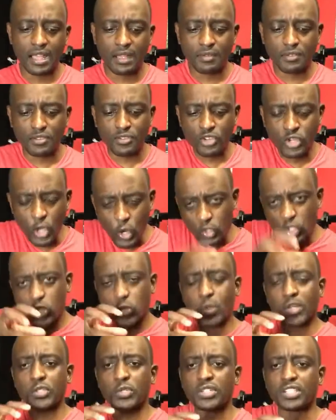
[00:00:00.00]
notice
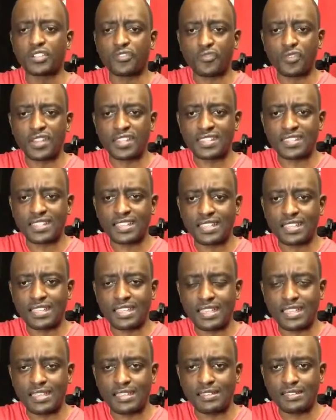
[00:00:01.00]
what your difference
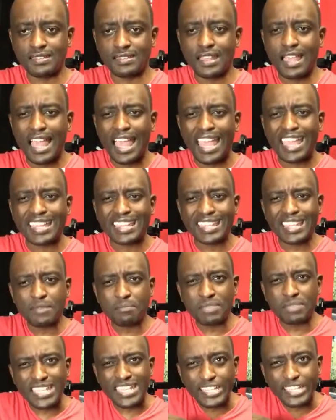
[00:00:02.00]
is, and then
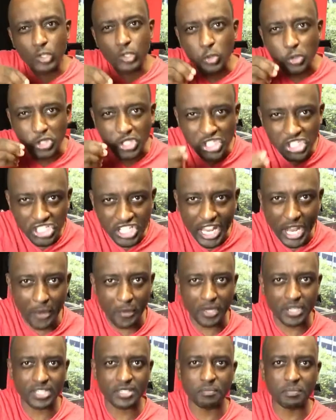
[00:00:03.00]
begin to share
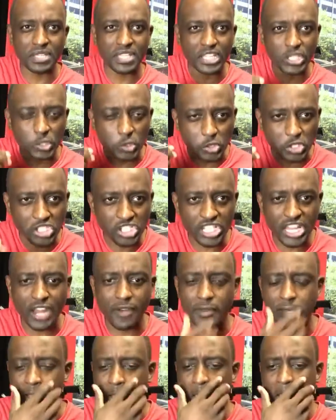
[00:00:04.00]
it.
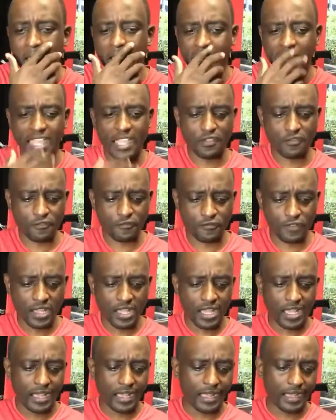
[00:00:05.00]
If
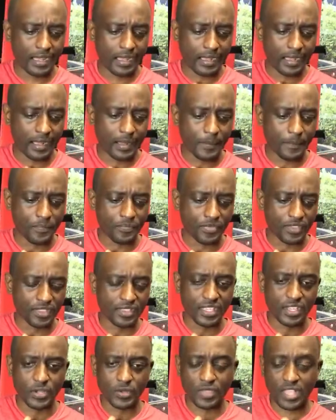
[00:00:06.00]

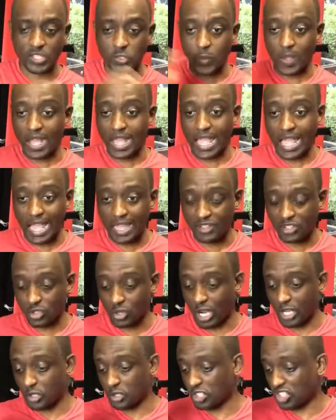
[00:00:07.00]
that's why I
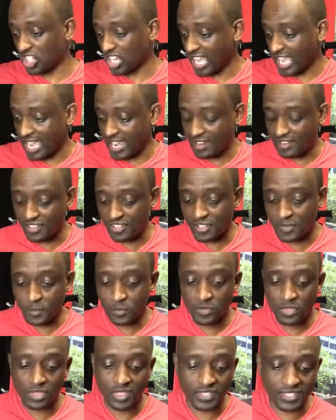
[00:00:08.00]
try to change
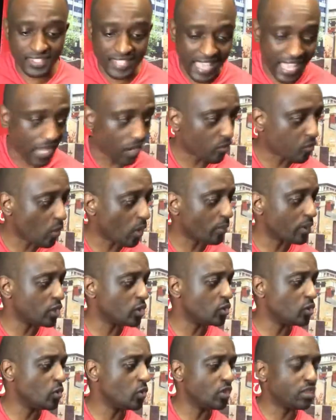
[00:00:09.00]
the style of what we
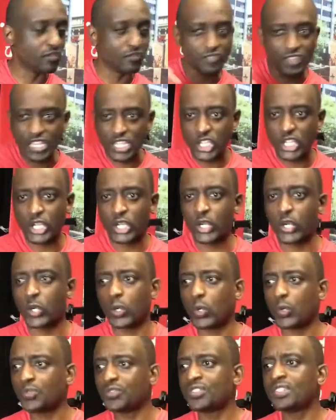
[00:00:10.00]
do, the
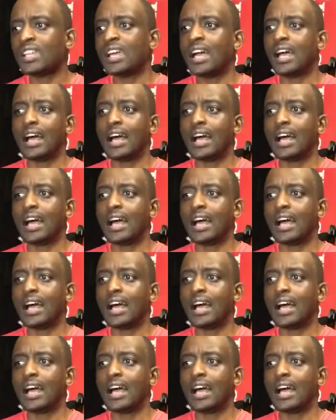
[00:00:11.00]
videos,